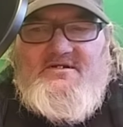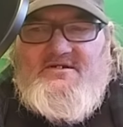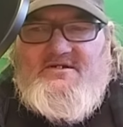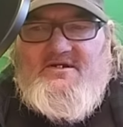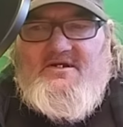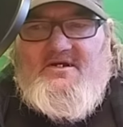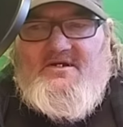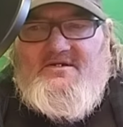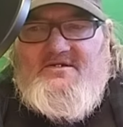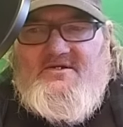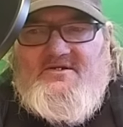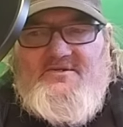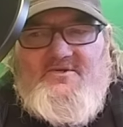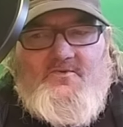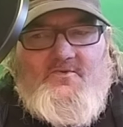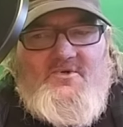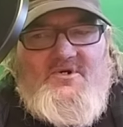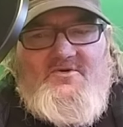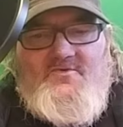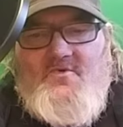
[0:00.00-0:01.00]
uh, in the
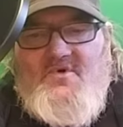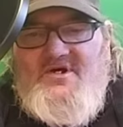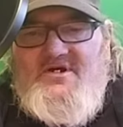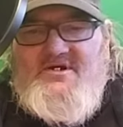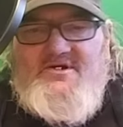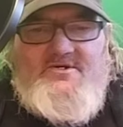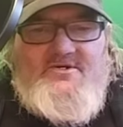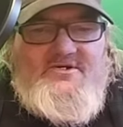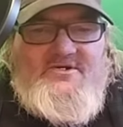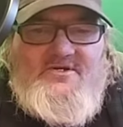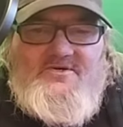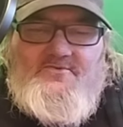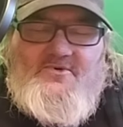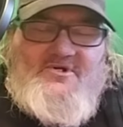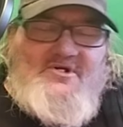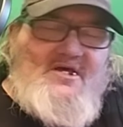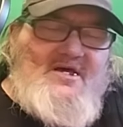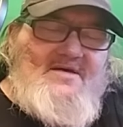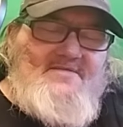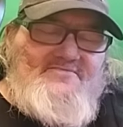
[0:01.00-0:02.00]
runway area
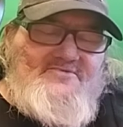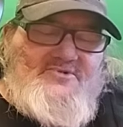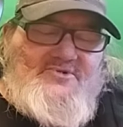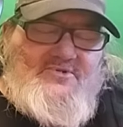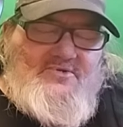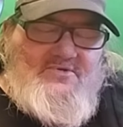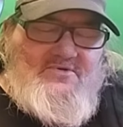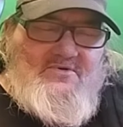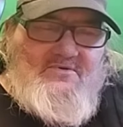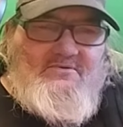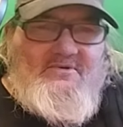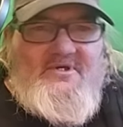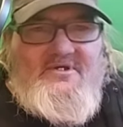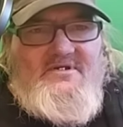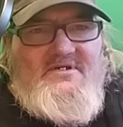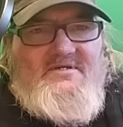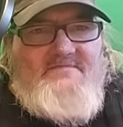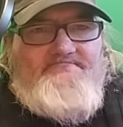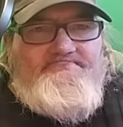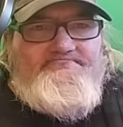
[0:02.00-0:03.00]
would have to
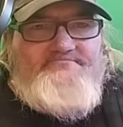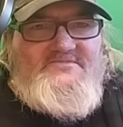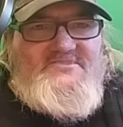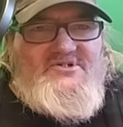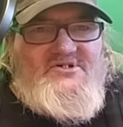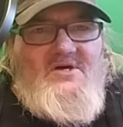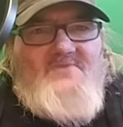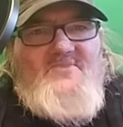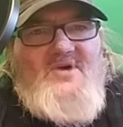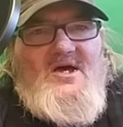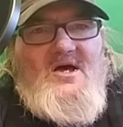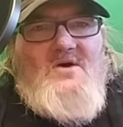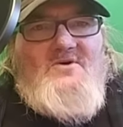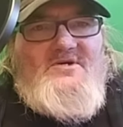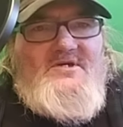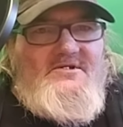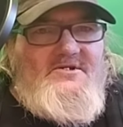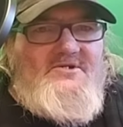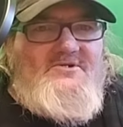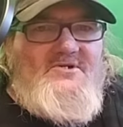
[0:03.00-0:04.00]
somehow
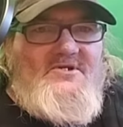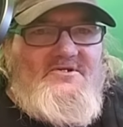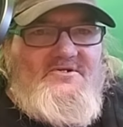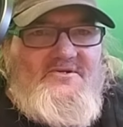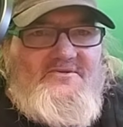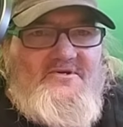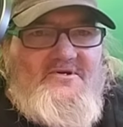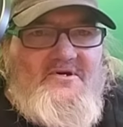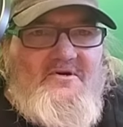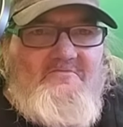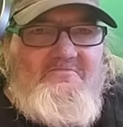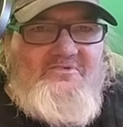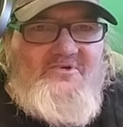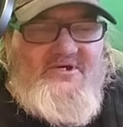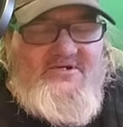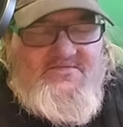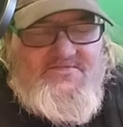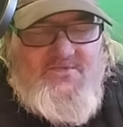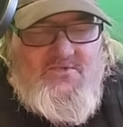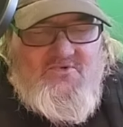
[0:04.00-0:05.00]
get it into the
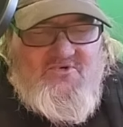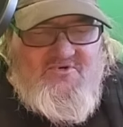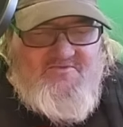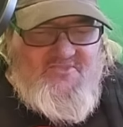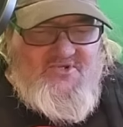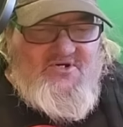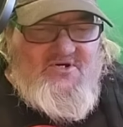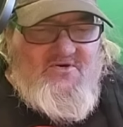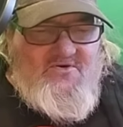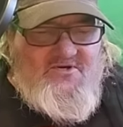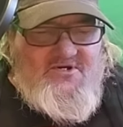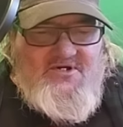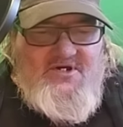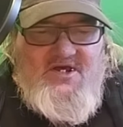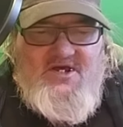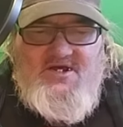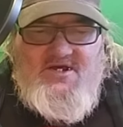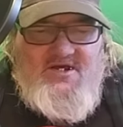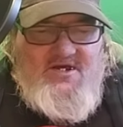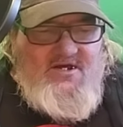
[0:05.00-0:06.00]
airplane for them. You know,
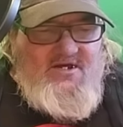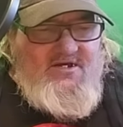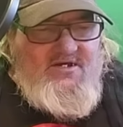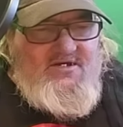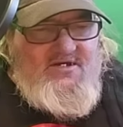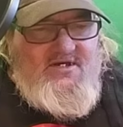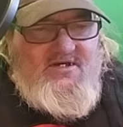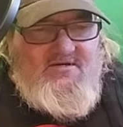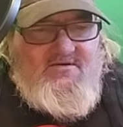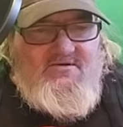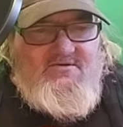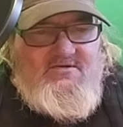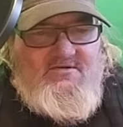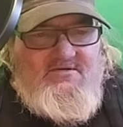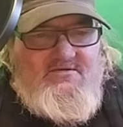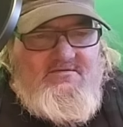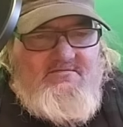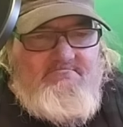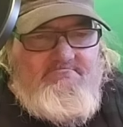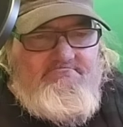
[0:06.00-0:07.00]
yeah,
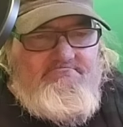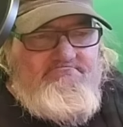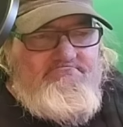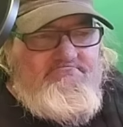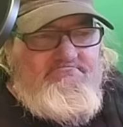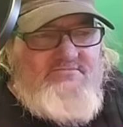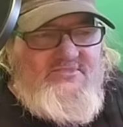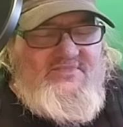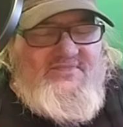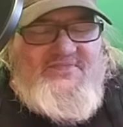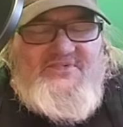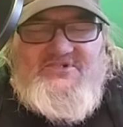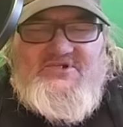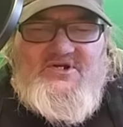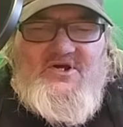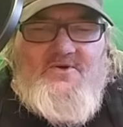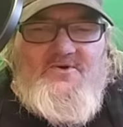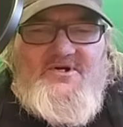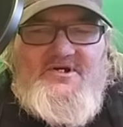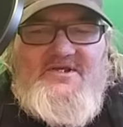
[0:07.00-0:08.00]
if you
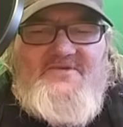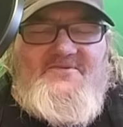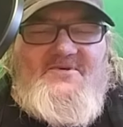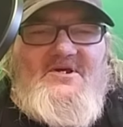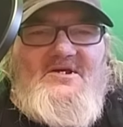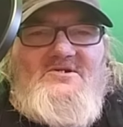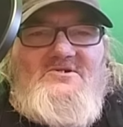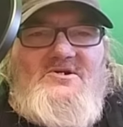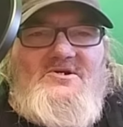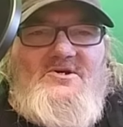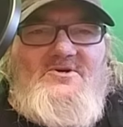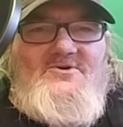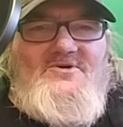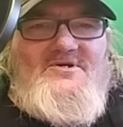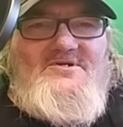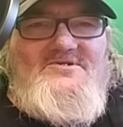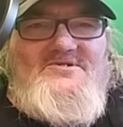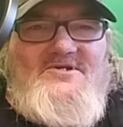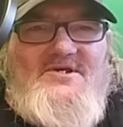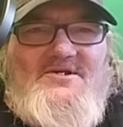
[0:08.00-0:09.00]
know anything,
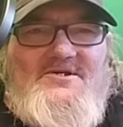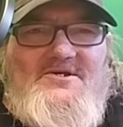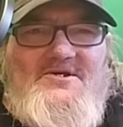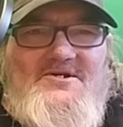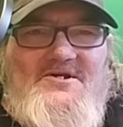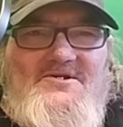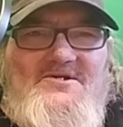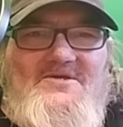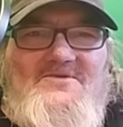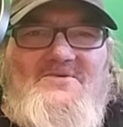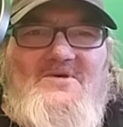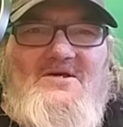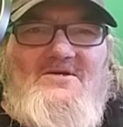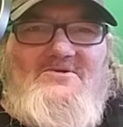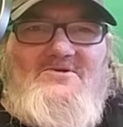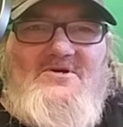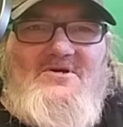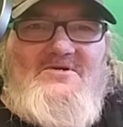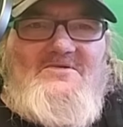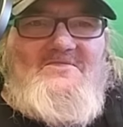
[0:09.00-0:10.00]
terrorists can get anything
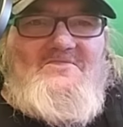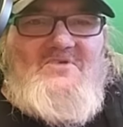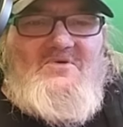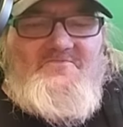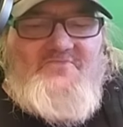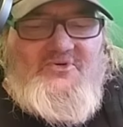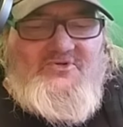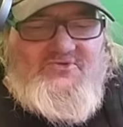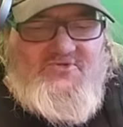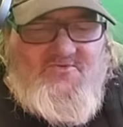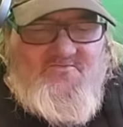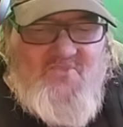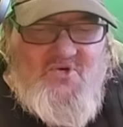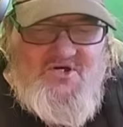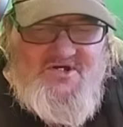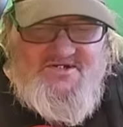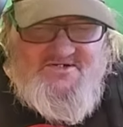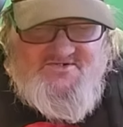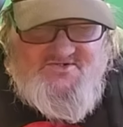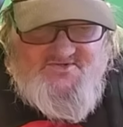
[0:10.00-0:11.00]
done if they put their
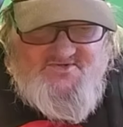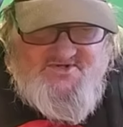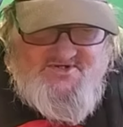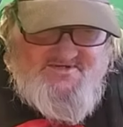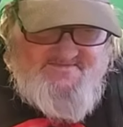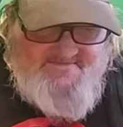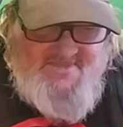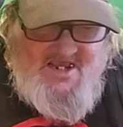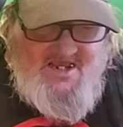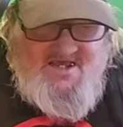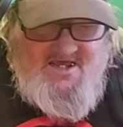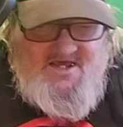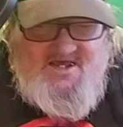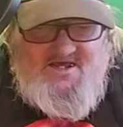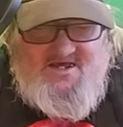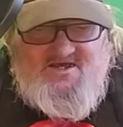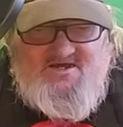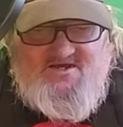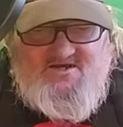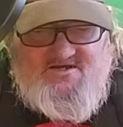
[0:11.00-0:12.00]
mind to it.
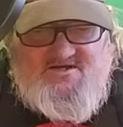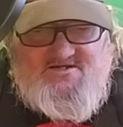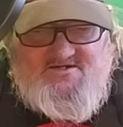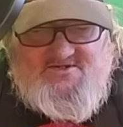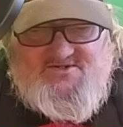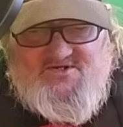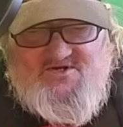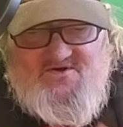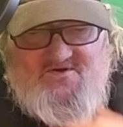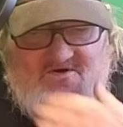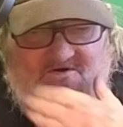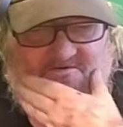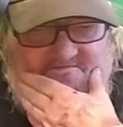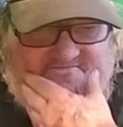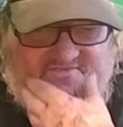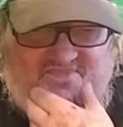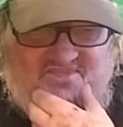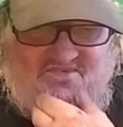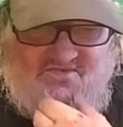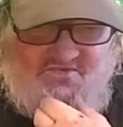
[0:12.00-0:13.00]
So
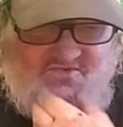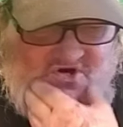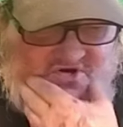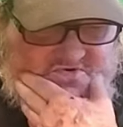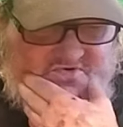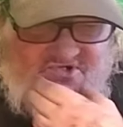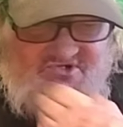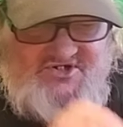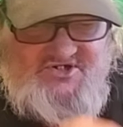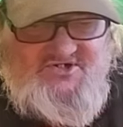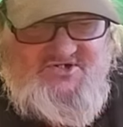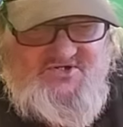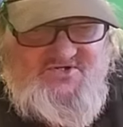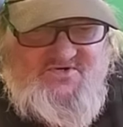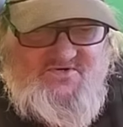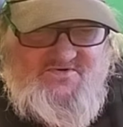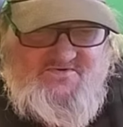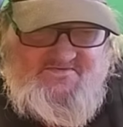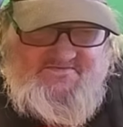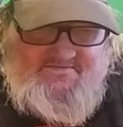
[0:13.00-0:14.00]
what would you
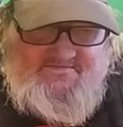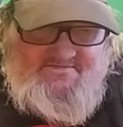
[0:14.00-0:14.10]
do?